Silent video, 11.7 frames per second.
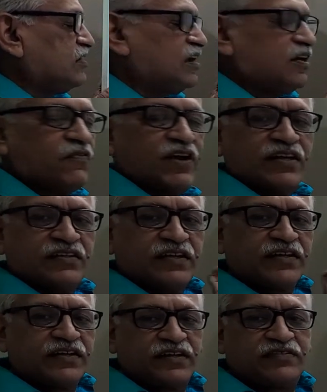where
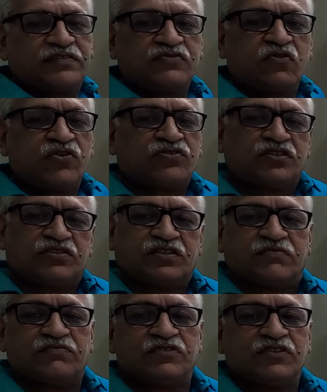that x is constant
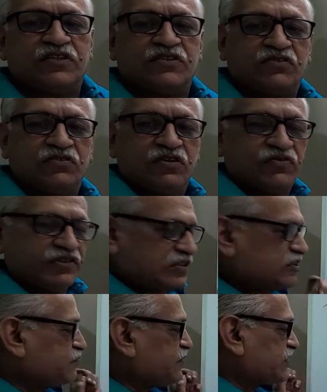term with
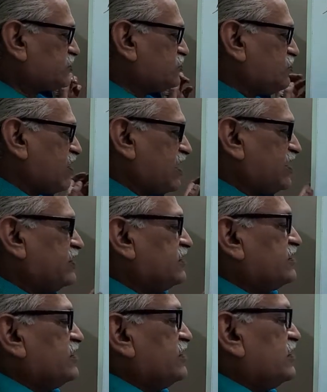respect to y.
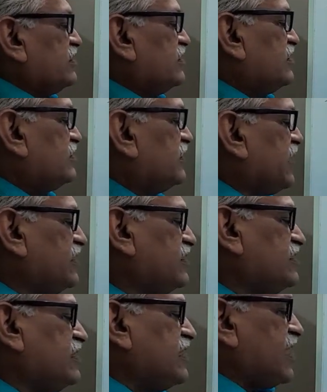
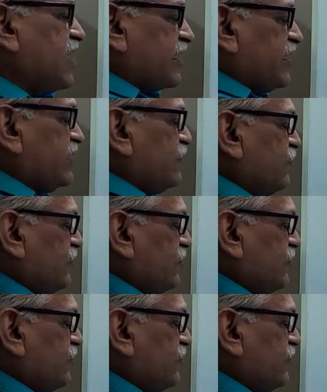Then again